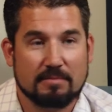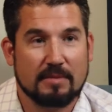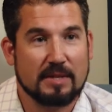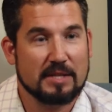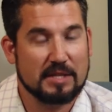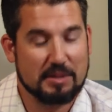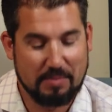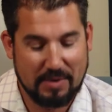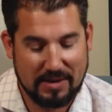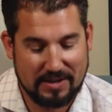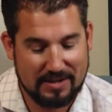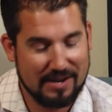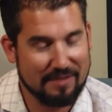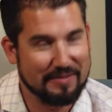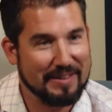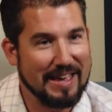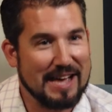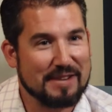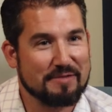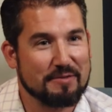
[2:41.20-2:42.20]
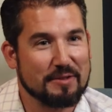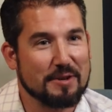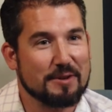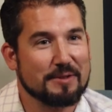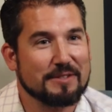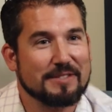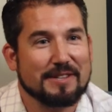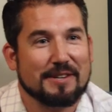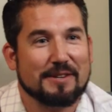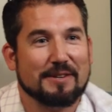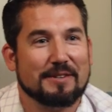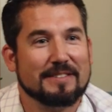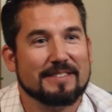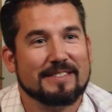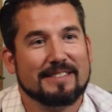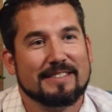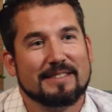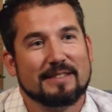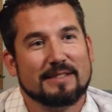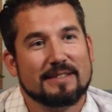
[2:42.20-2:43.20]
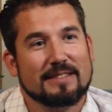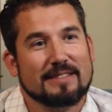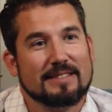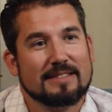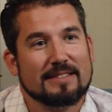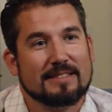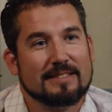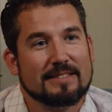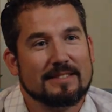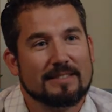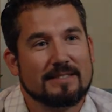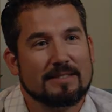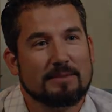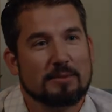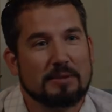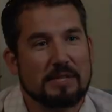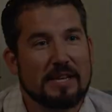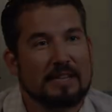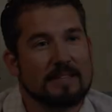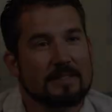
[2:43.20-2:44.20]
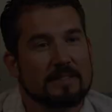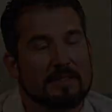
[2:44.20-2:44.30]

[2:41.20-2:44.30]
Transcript: is spitting off cash flow, so we'll see.